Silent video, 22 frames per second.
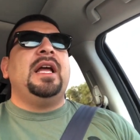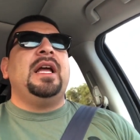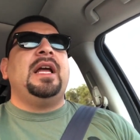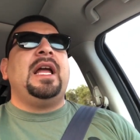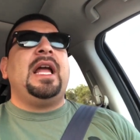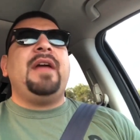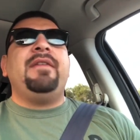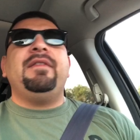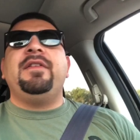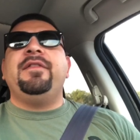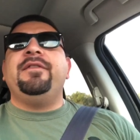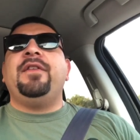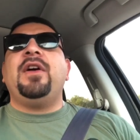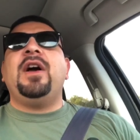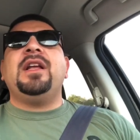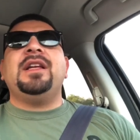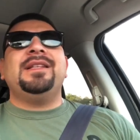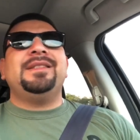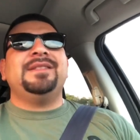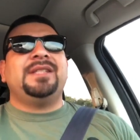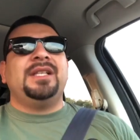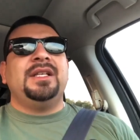having
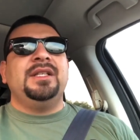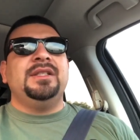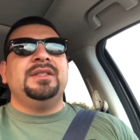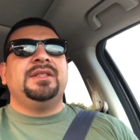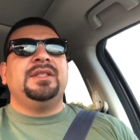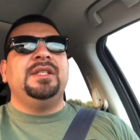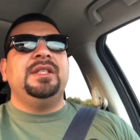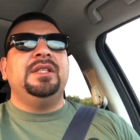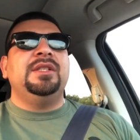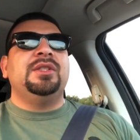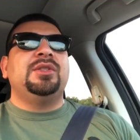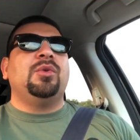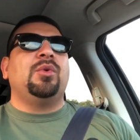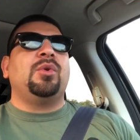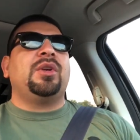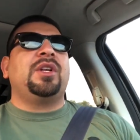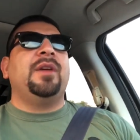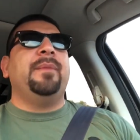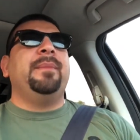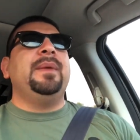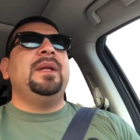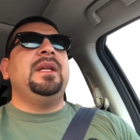violent tendencies or
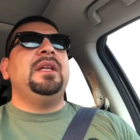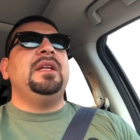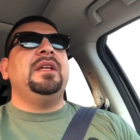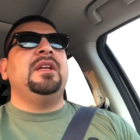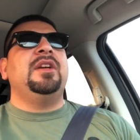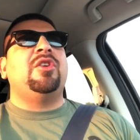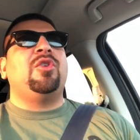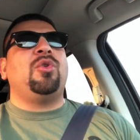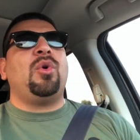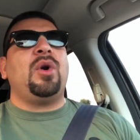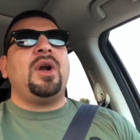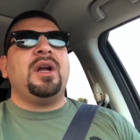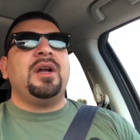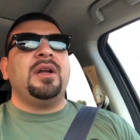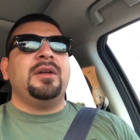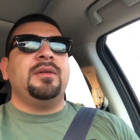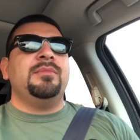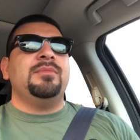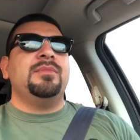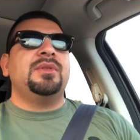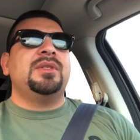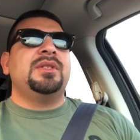committing
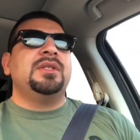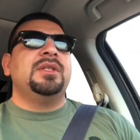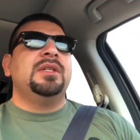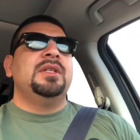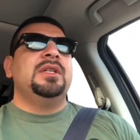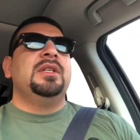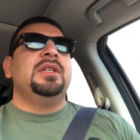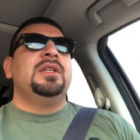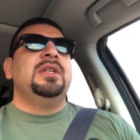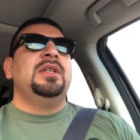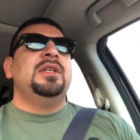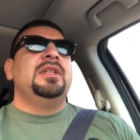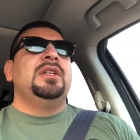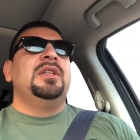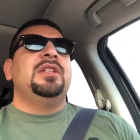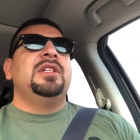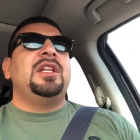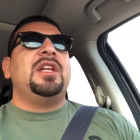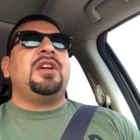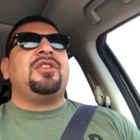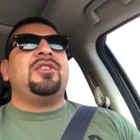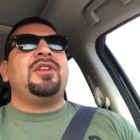crimes
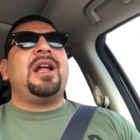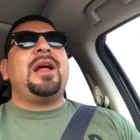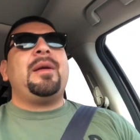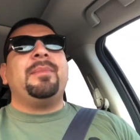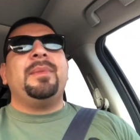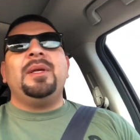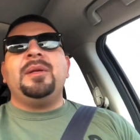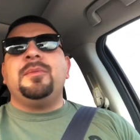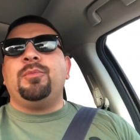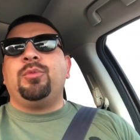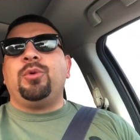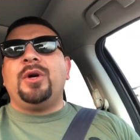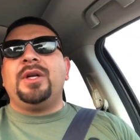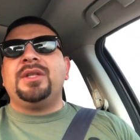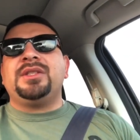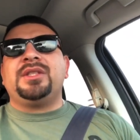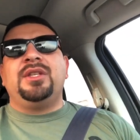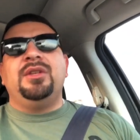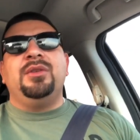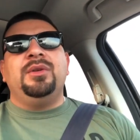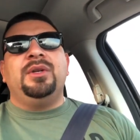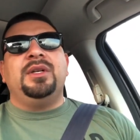that are not being
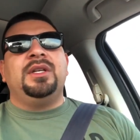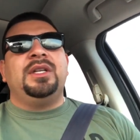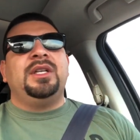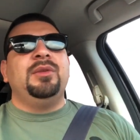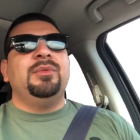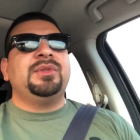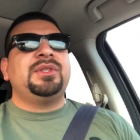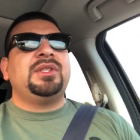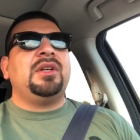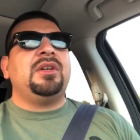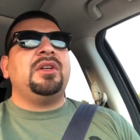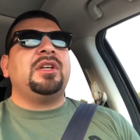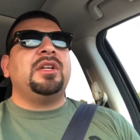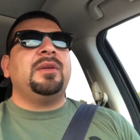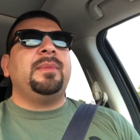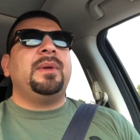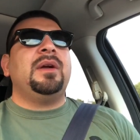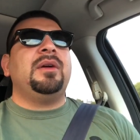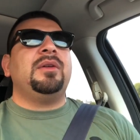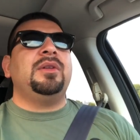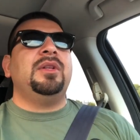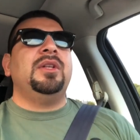prosecuted. And he was talking
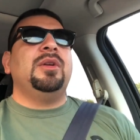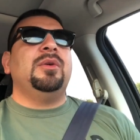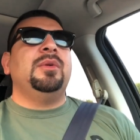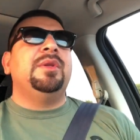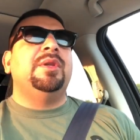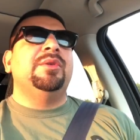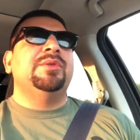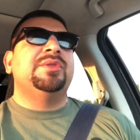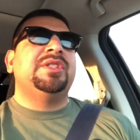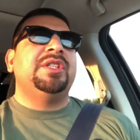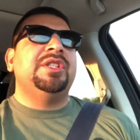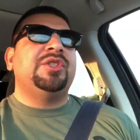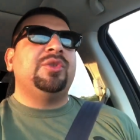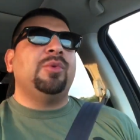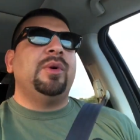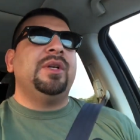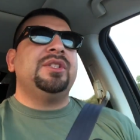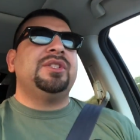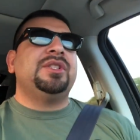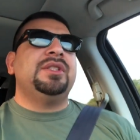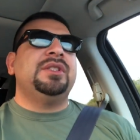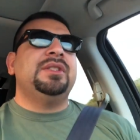about, you know, in those
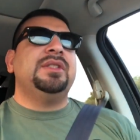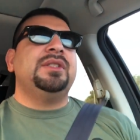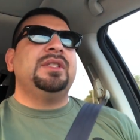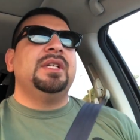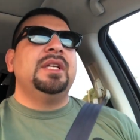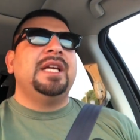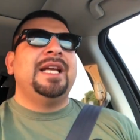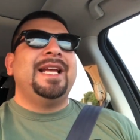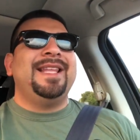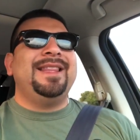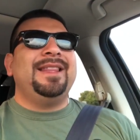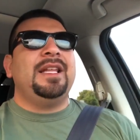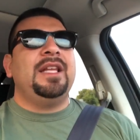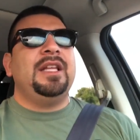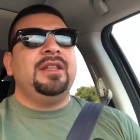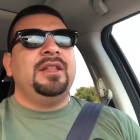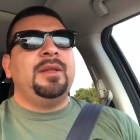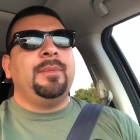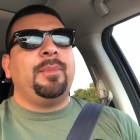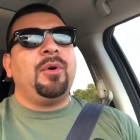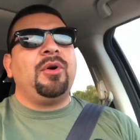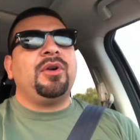situations and in
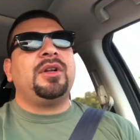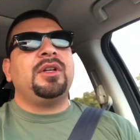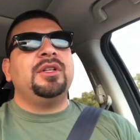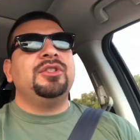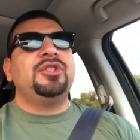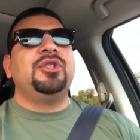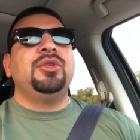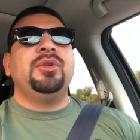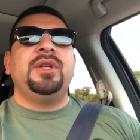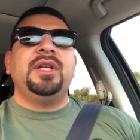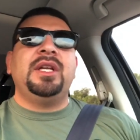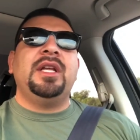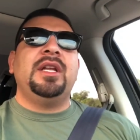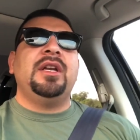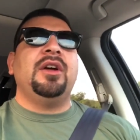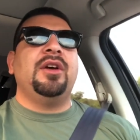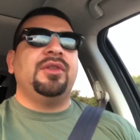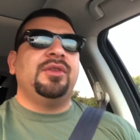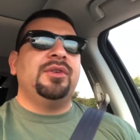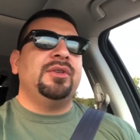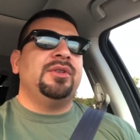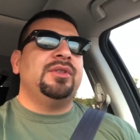the Parkland shooting and
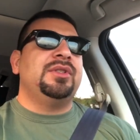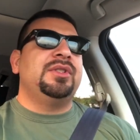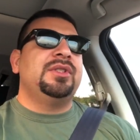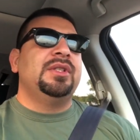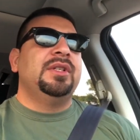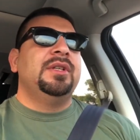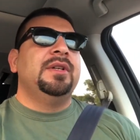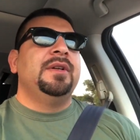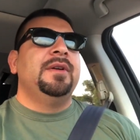others,